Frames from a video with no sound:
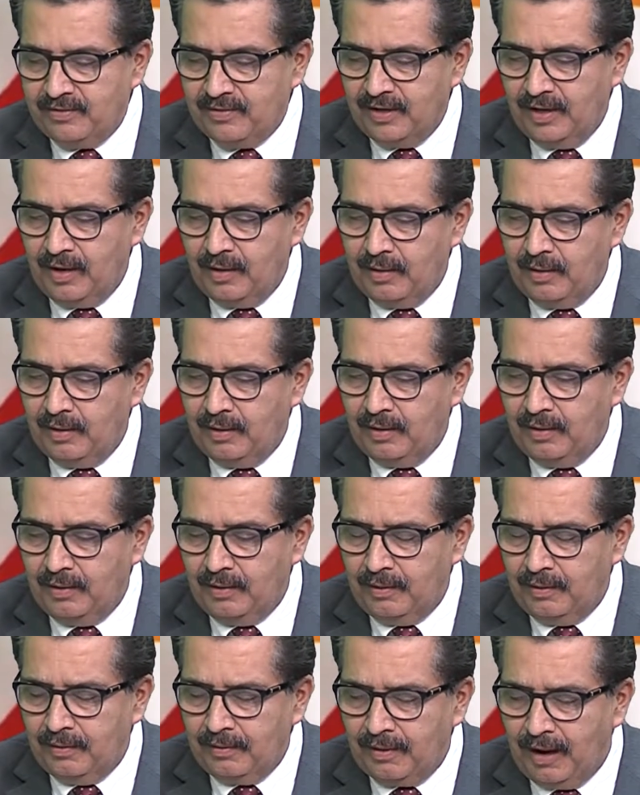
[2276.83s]
And
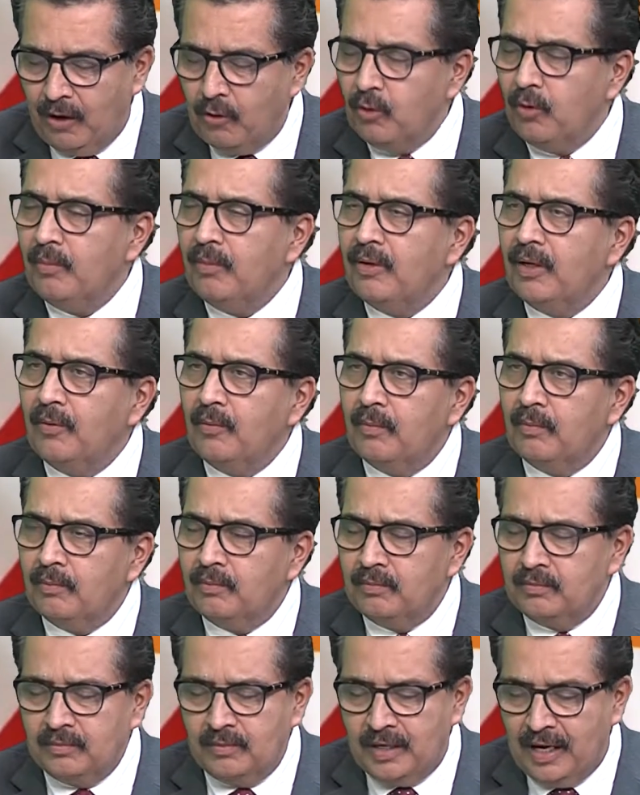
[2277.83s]

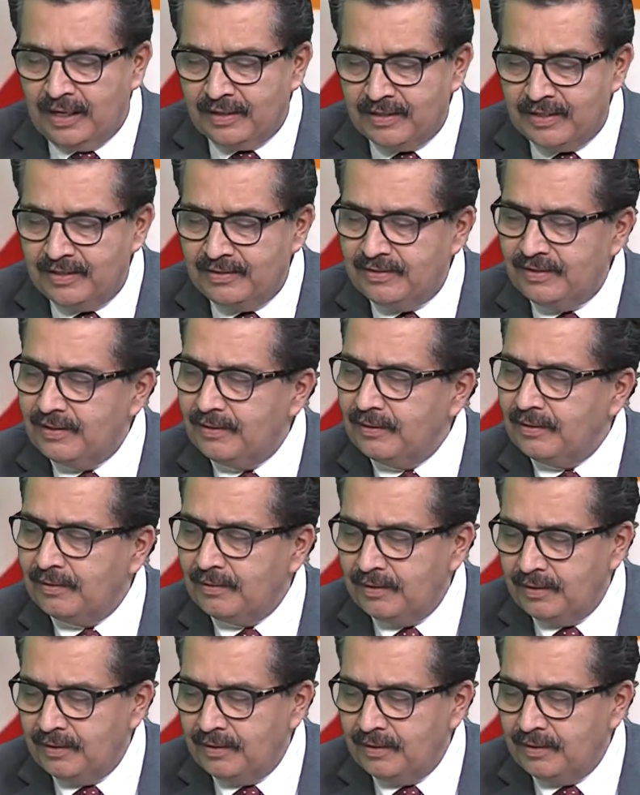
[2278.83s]
Rahul Gandhi ji,